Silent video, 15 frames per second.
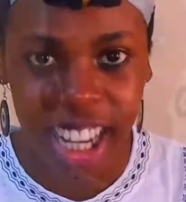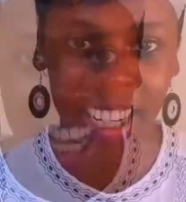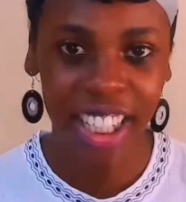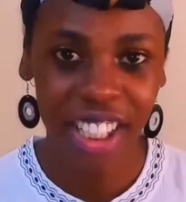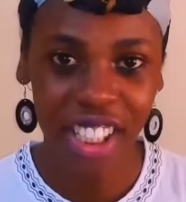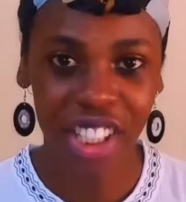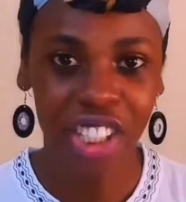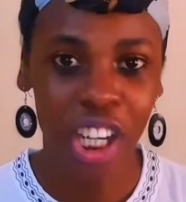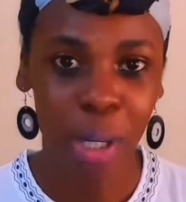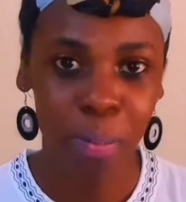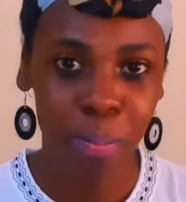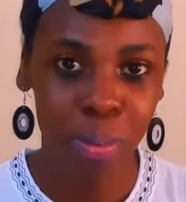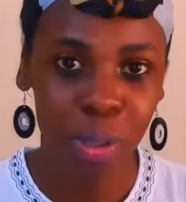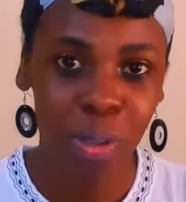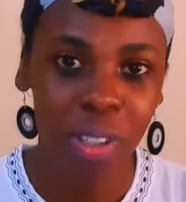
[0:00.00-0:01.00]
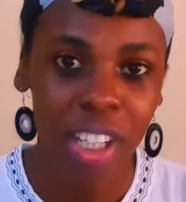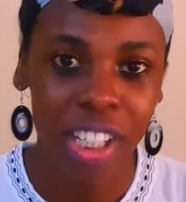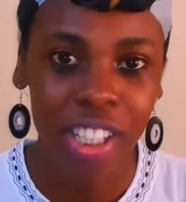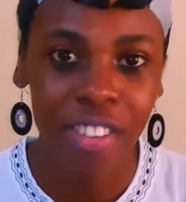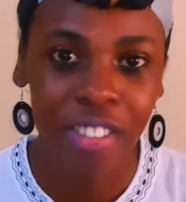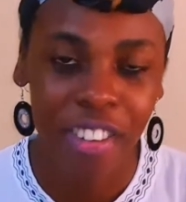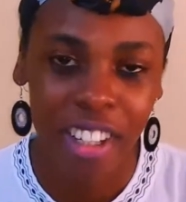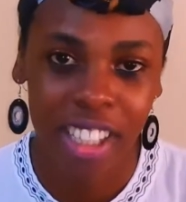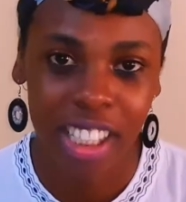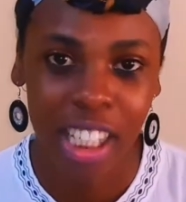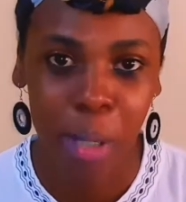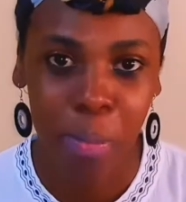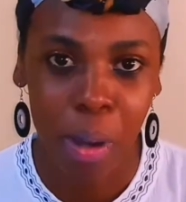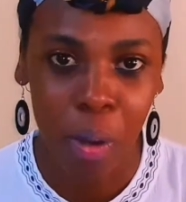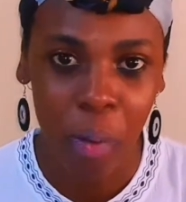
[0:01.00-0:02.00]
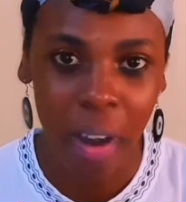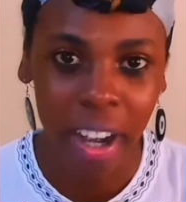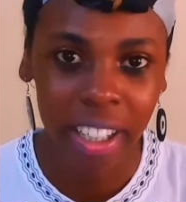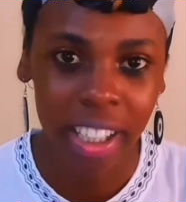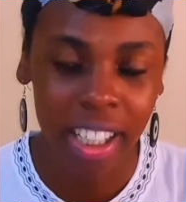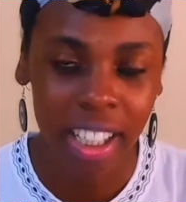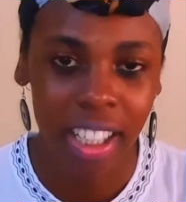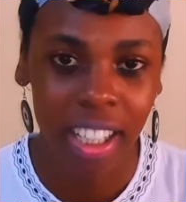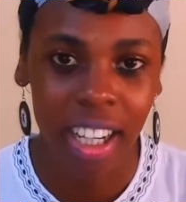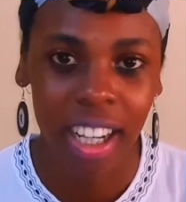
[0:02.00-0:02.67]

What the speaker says: Let's jump to the difference number one.